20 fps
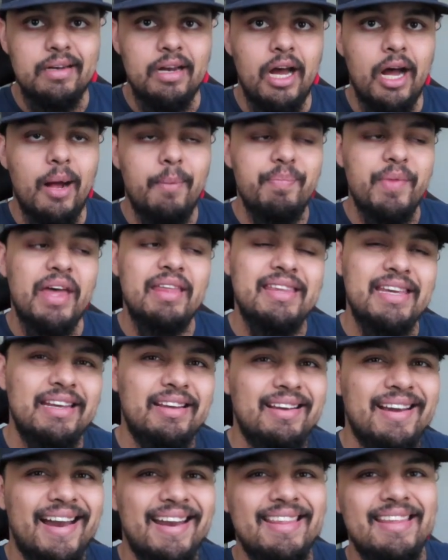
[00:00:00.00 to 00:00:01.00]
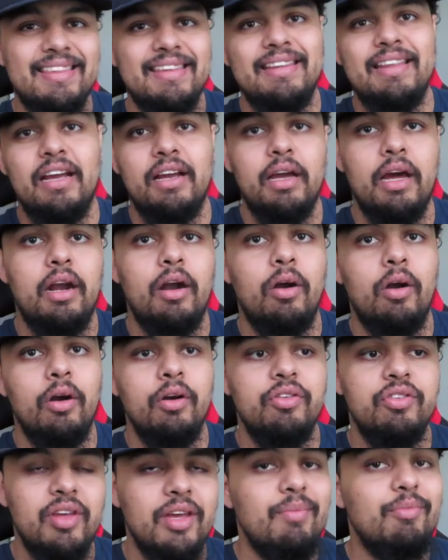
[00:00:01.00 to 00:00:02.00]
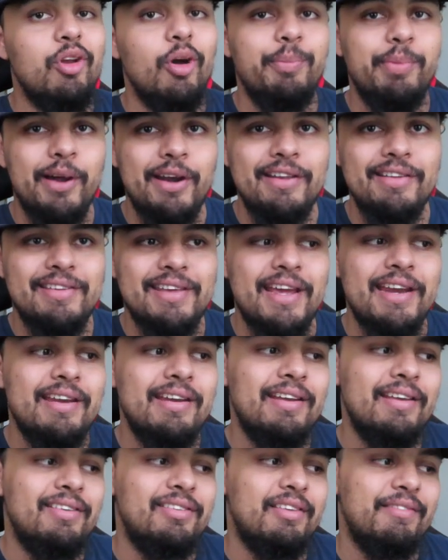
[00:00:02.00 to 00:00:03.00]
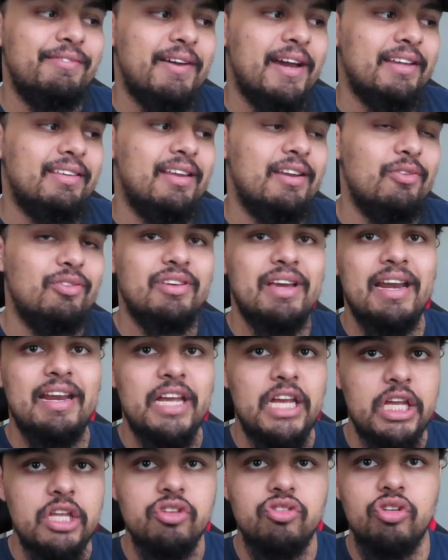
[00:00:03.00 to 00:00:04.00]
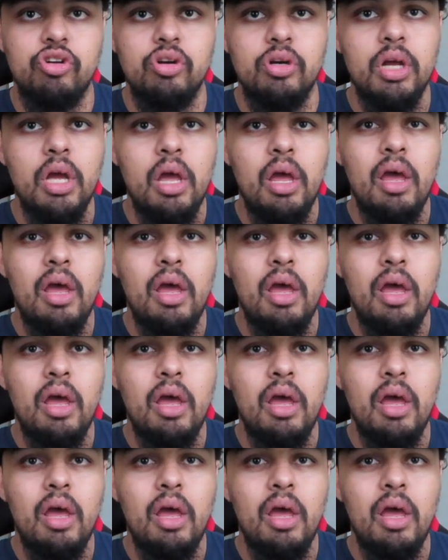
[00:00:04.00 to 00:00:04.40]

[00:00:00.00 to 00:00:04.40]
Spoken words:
I think kind of the thing that kind of hurts him, no pun intended, is the fact that he was kind of injured